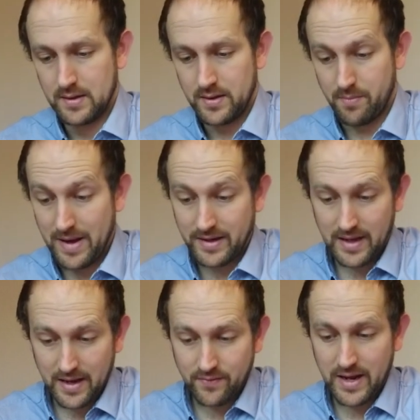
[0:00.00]
The man
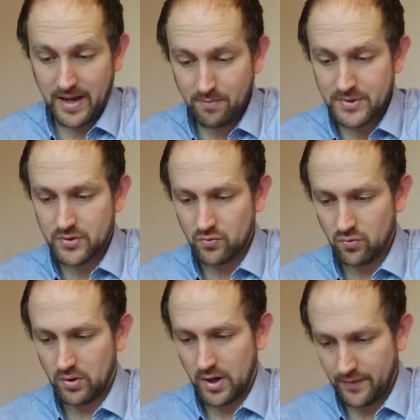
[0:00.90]
gave names to
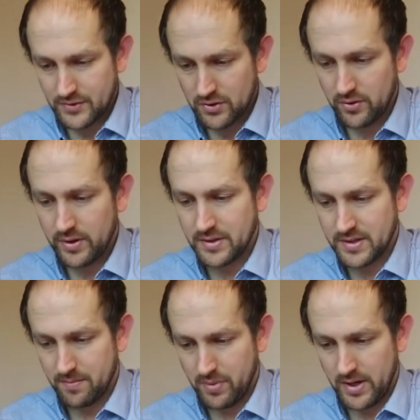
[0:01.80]
all livestock and
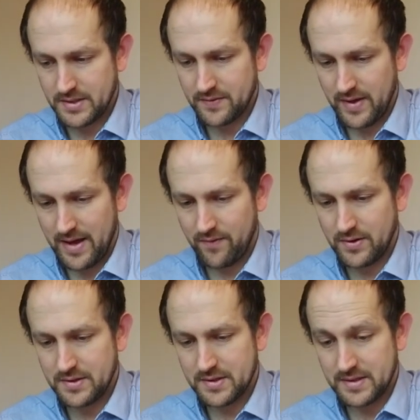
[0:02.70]
to the birds of the
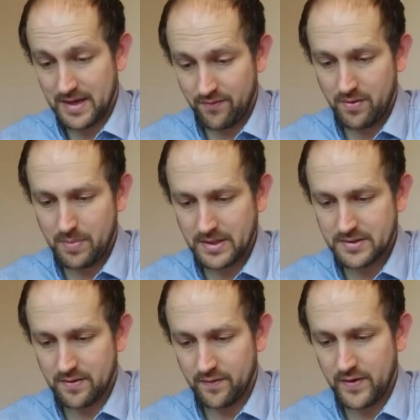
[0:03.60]
heavens and to every
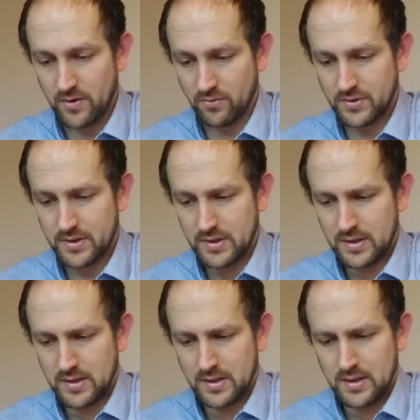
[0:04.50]
beast of the field.
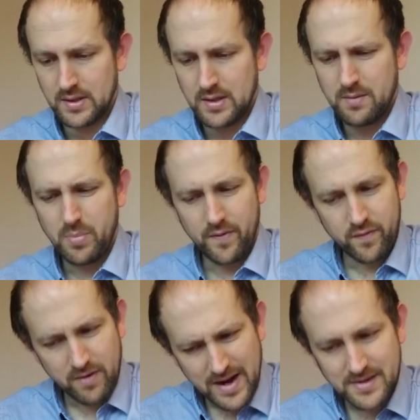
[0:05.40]
But
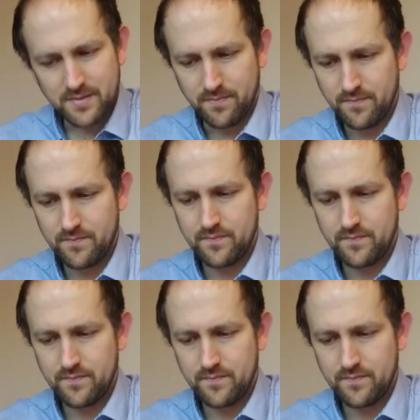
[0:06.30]
for Adam